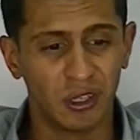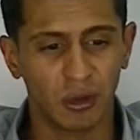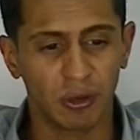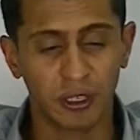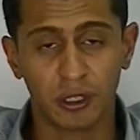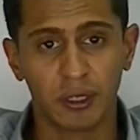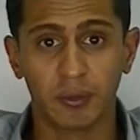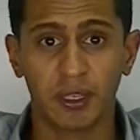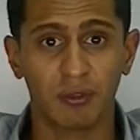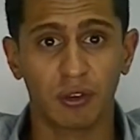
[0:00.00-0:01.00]
You don't want to do it
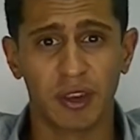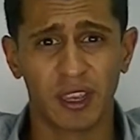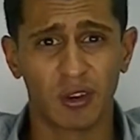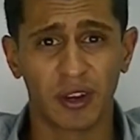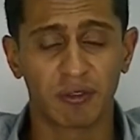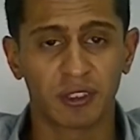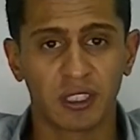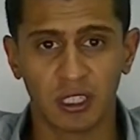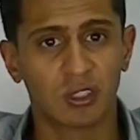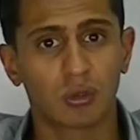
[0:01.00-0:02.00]
when you've already got
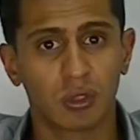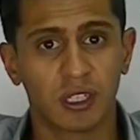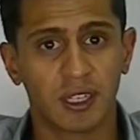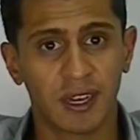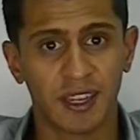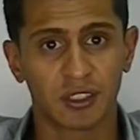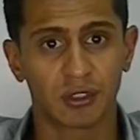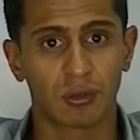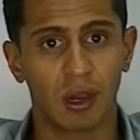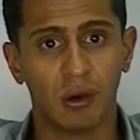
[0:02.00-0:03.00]
everything installed in the NAS
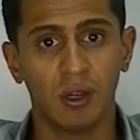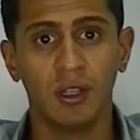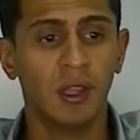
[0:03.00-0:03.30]
as well.